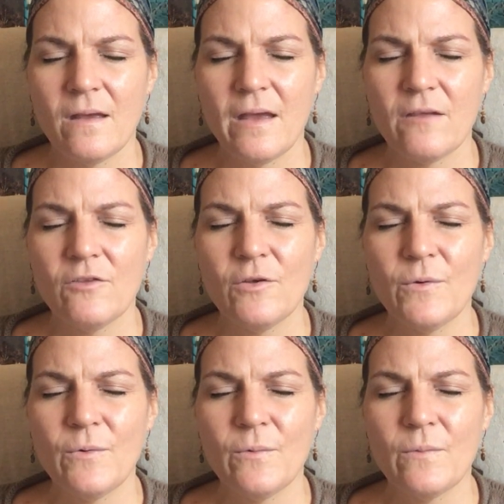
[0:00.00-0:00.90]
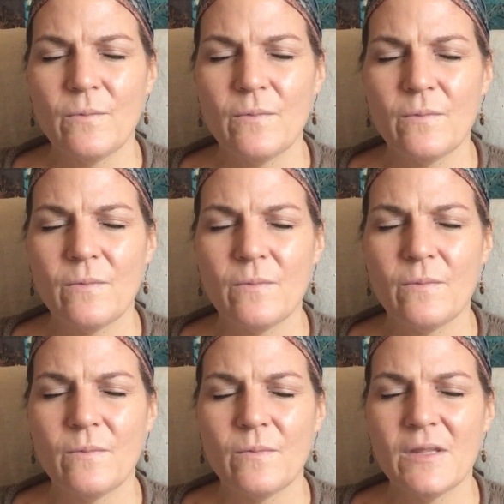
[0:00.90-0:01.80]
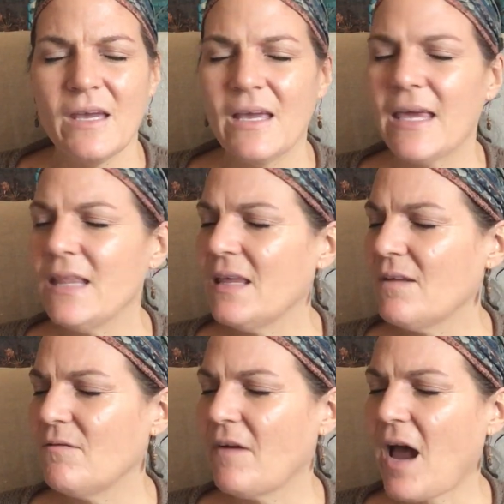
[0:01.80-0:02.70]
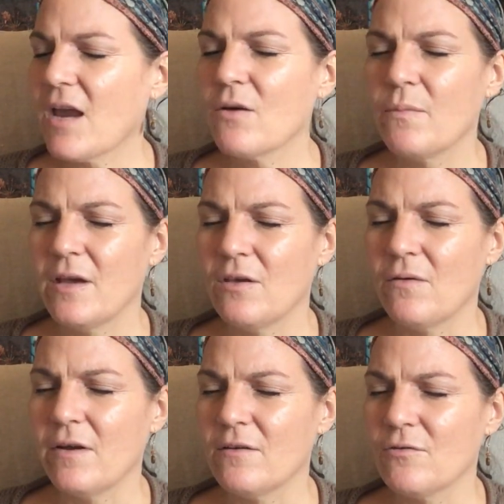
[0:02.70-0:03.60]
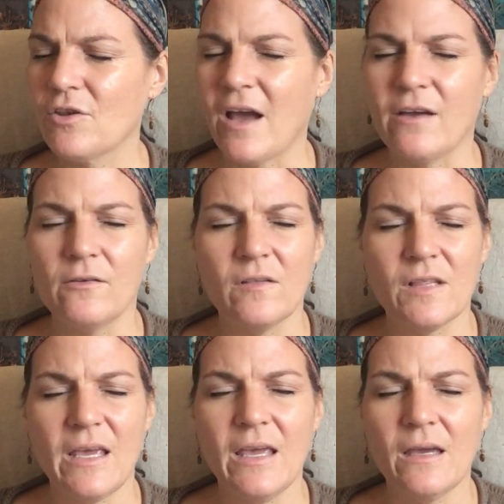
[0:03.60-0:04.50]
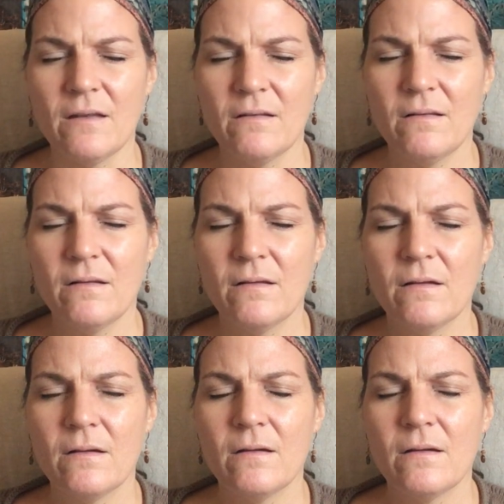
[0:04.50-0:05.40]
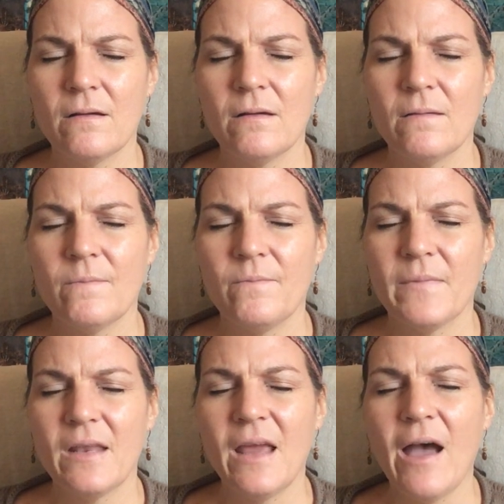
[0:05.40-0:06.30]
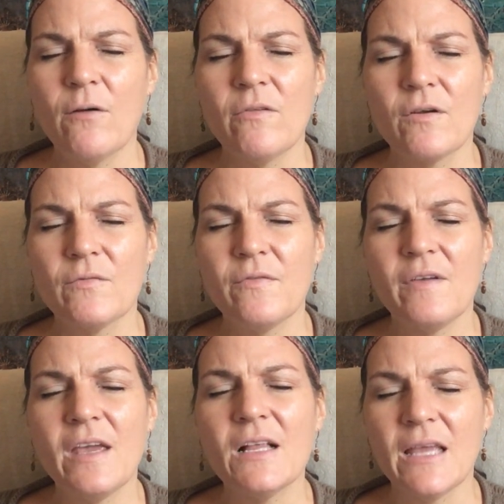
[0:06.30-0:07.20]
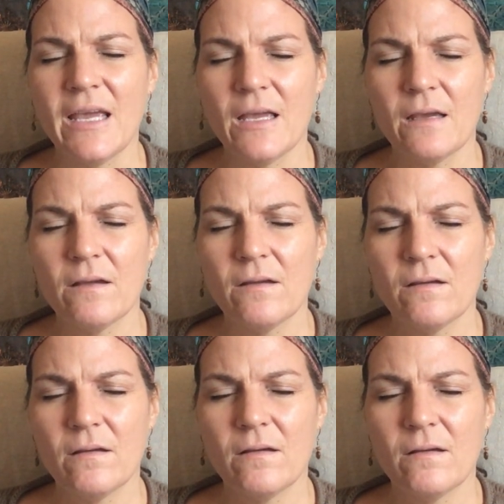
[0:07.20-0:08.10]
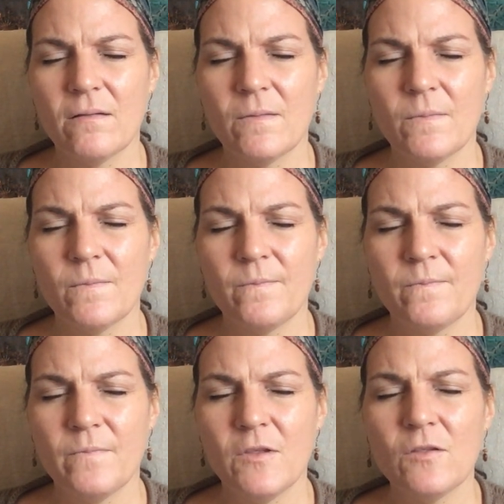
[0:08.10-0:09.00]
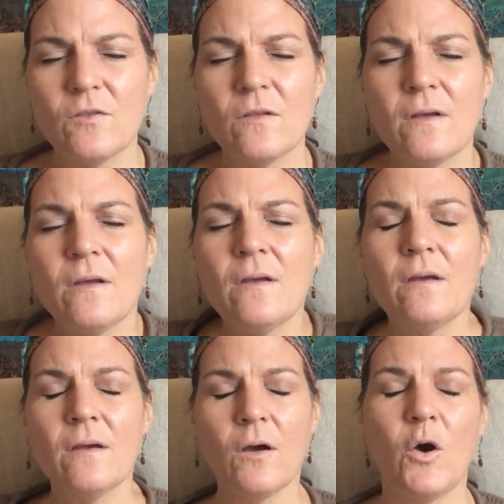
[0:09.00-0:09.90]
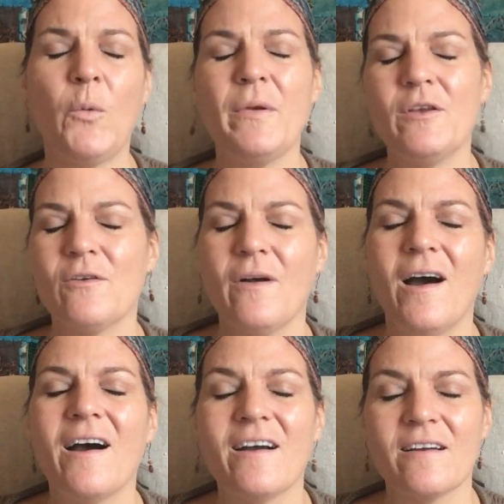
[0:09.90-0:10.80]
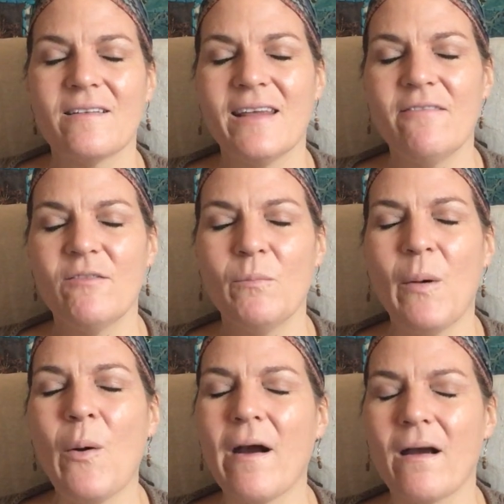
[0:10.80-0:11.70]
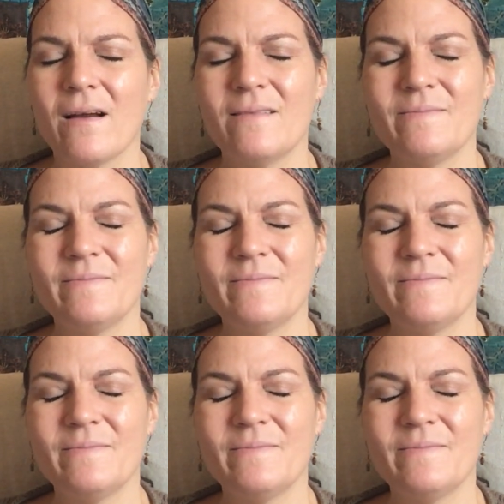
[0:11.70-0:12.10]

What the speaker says: As you take in the environment your inner child is in and how they're feeling, just open your heart even more.